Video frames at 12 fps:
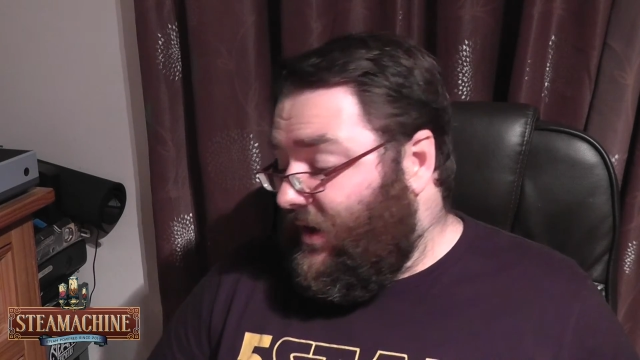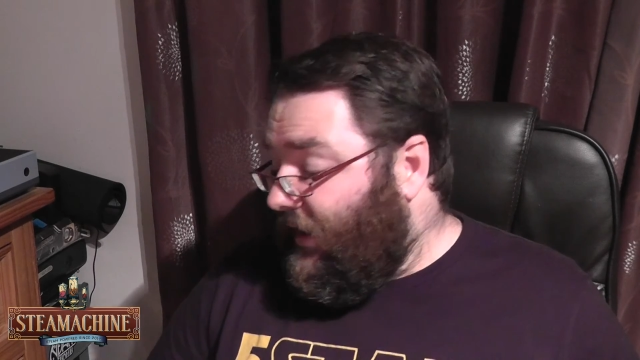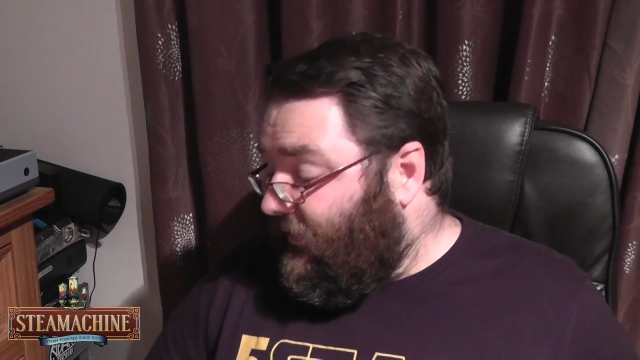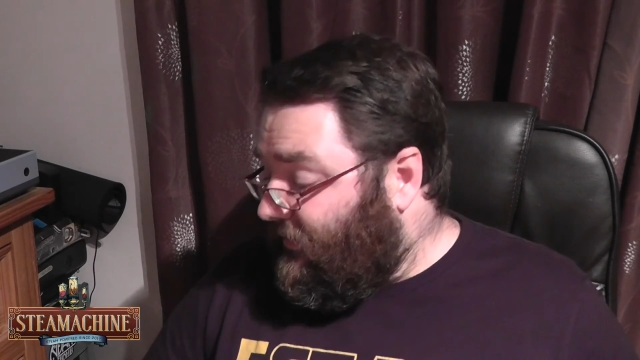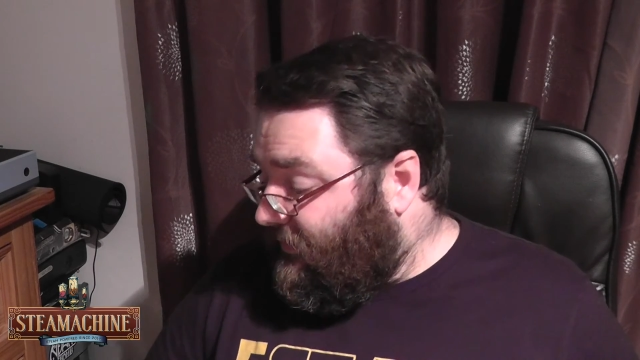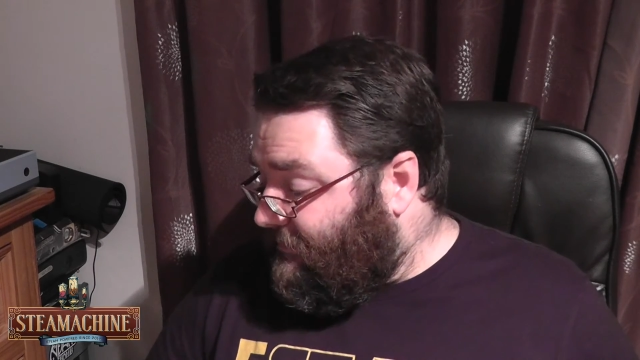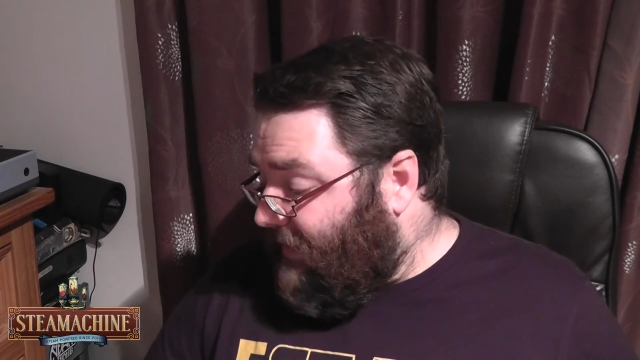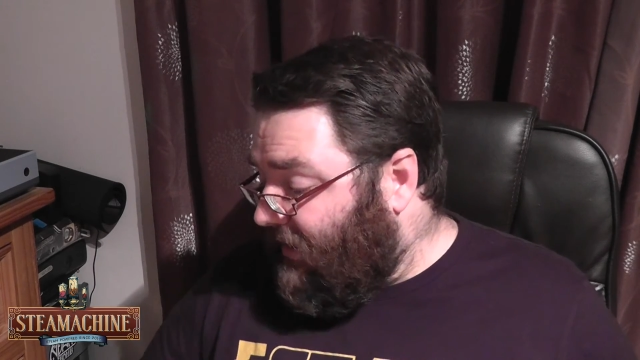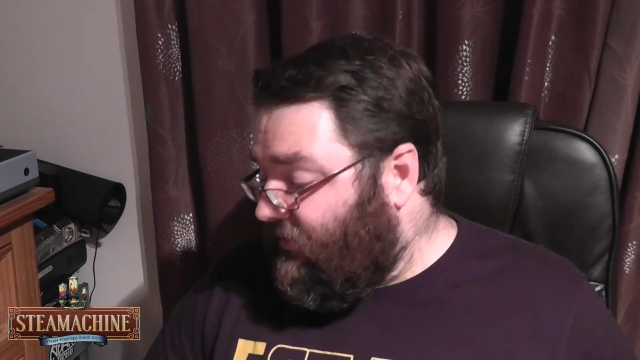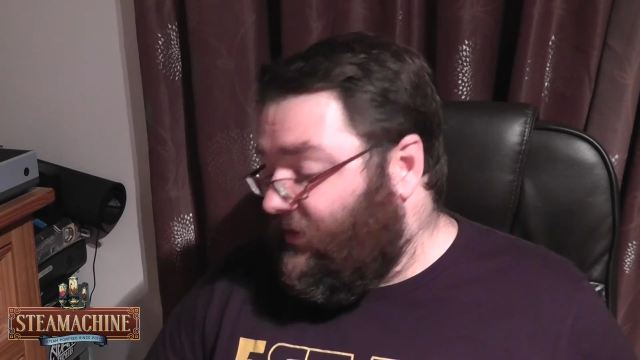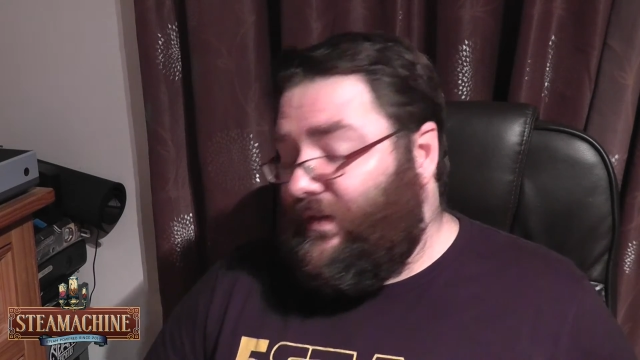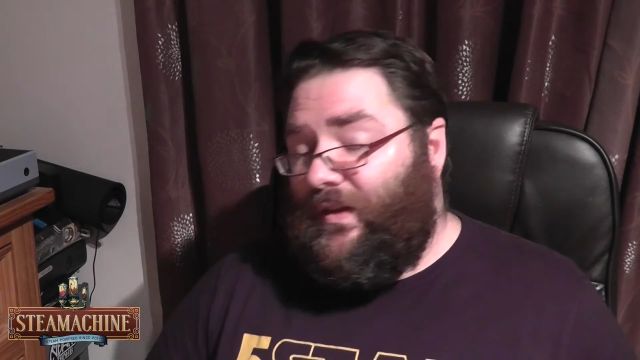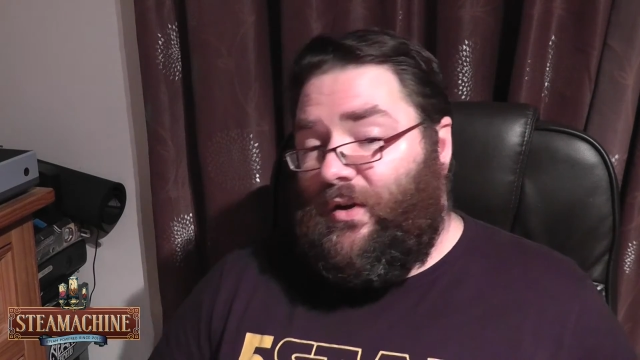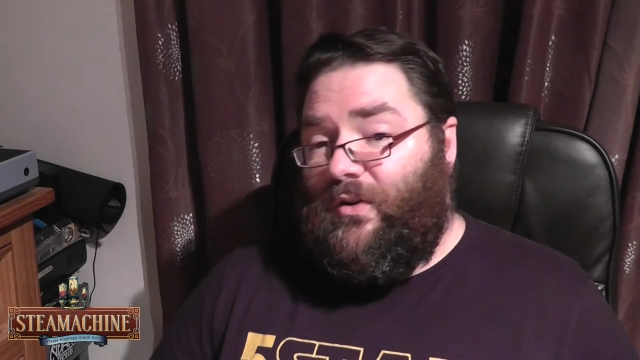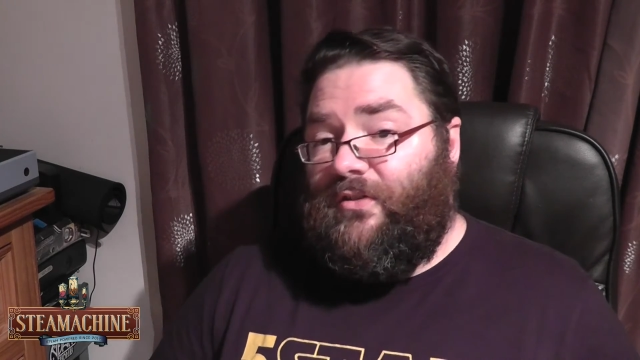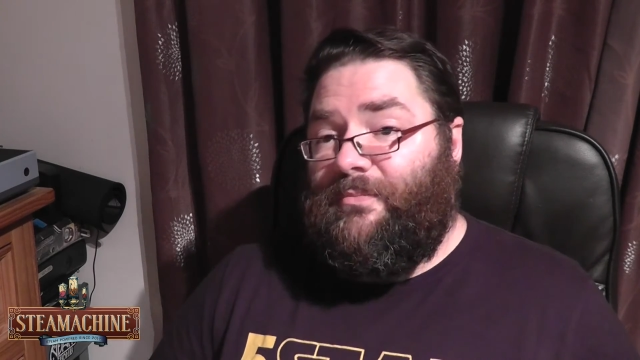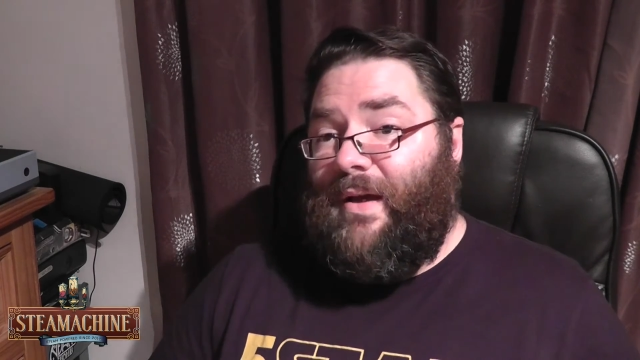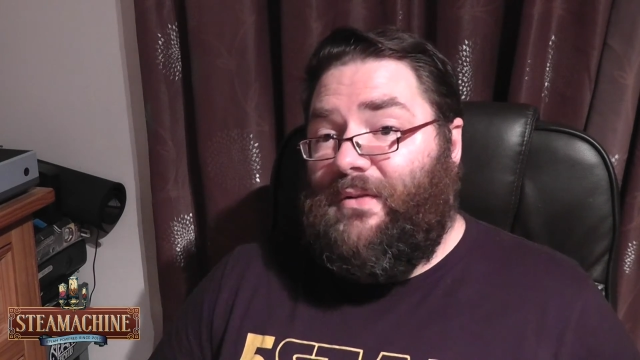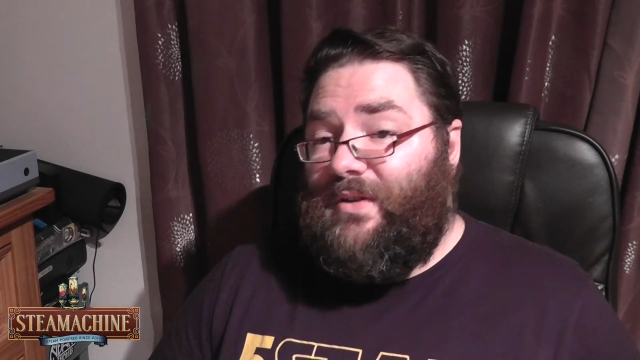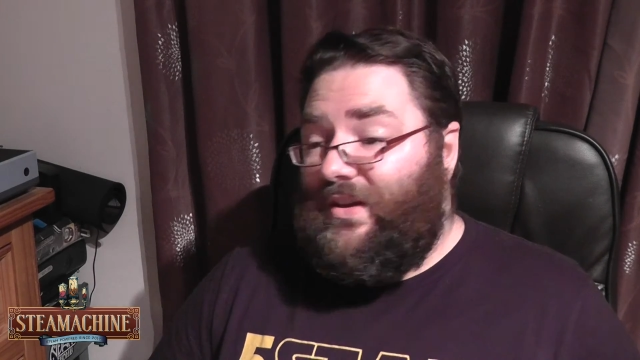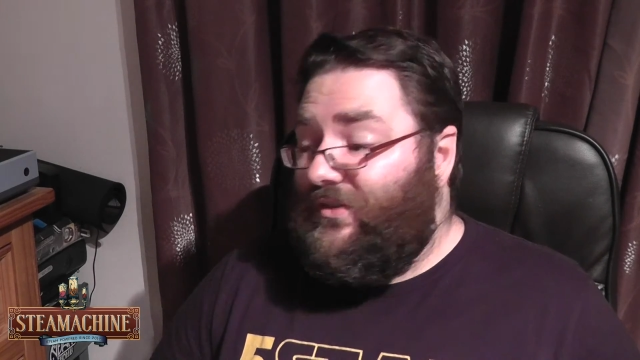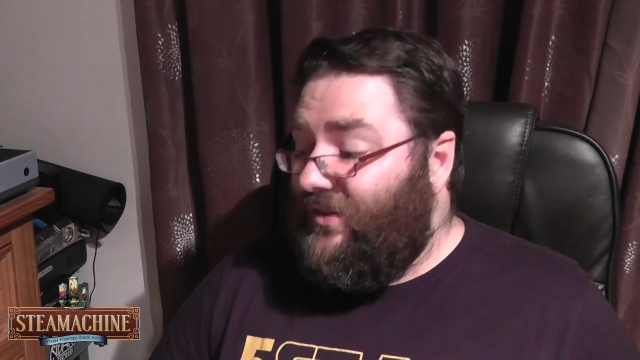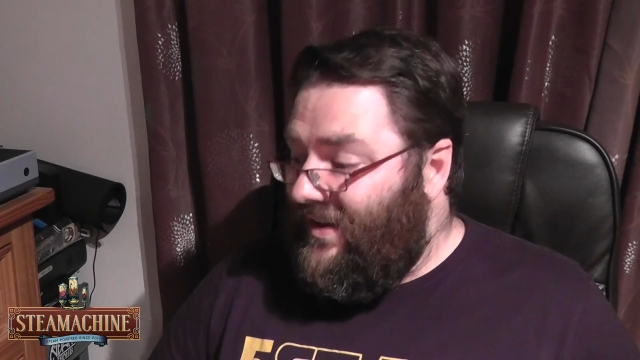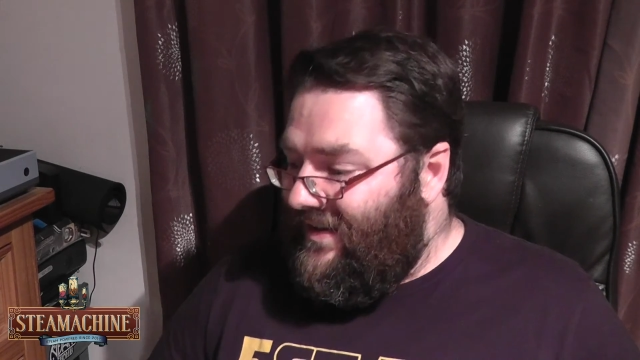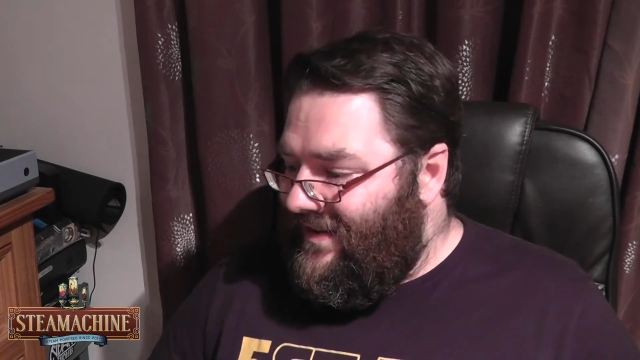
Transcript: Especially the ice berries